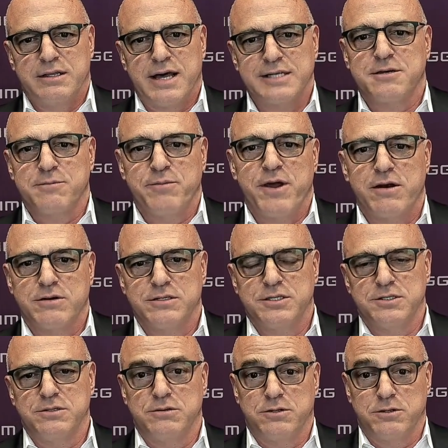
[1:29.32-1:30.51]
That's compared
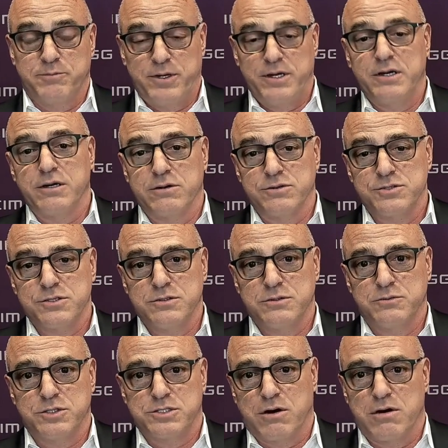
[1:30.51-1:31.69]
to their peers,
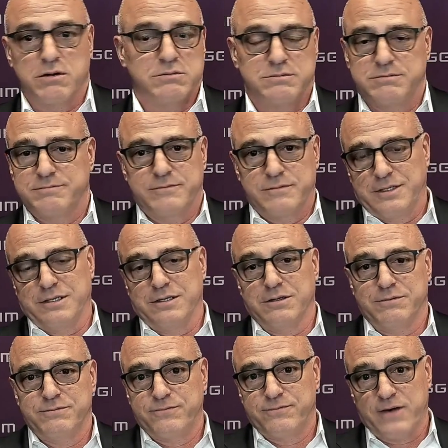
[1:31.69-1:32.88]
which are, you
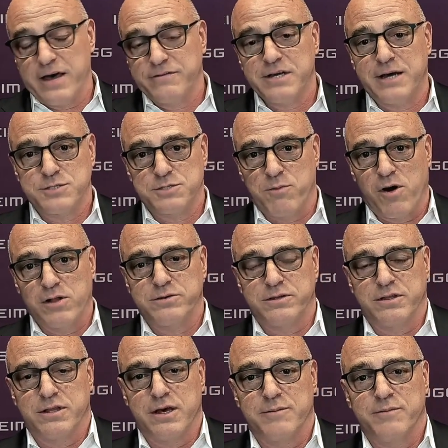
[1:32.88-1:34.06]
know, five times smaller
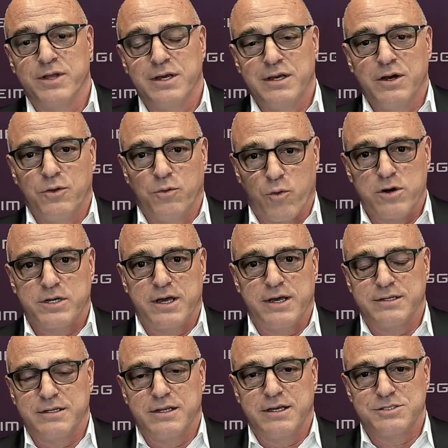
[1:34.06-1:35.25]
than them. Workday
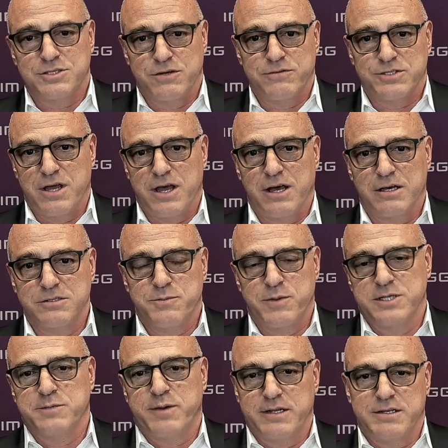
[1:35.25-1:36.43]
and, and ServiceNow
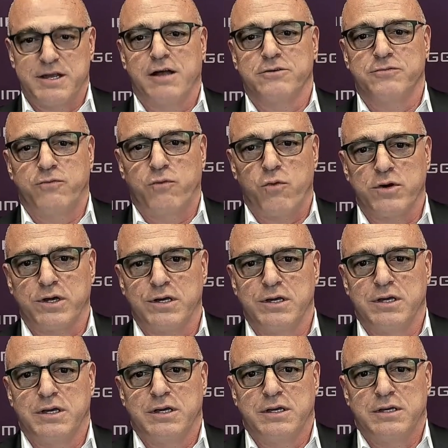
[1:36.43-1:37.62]
spends about forty.
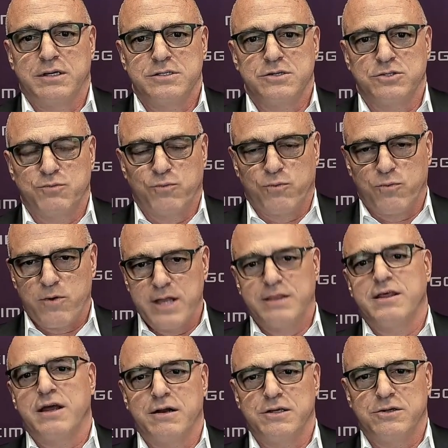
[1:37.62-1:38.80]
So right
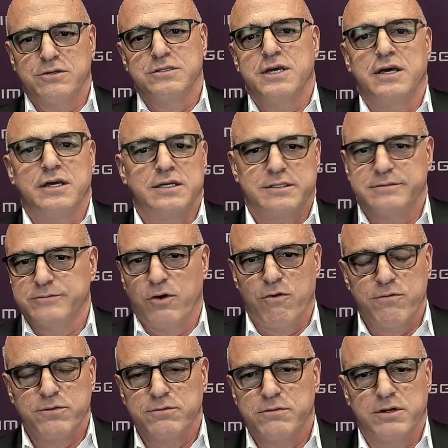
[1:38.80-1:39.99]
there, you can take
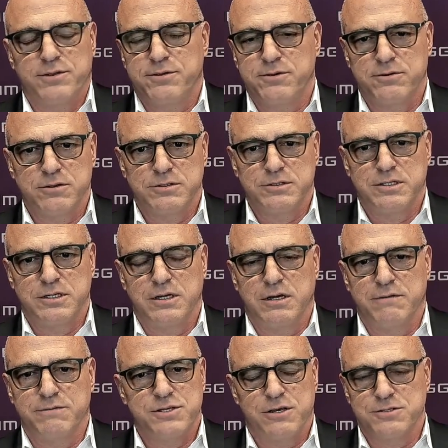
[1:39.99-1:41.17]
over a third
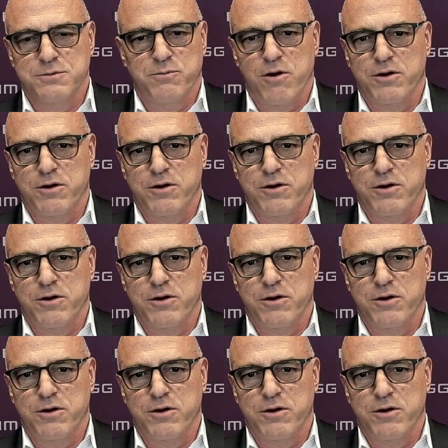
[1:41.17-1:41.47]
of sales and